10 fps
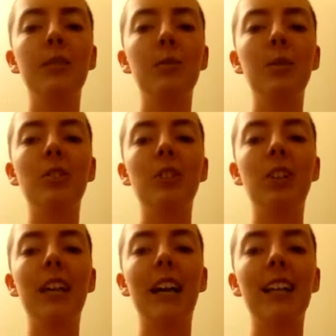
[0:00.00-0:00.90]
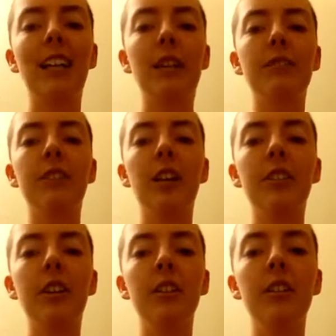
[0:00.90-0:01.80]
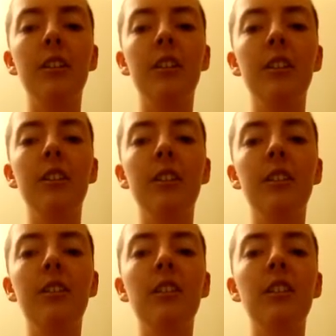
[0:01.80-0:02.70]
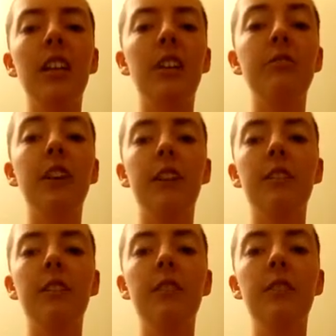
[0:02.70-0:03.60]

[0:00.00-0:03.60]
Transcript: supposed to look at like a father, like a friend.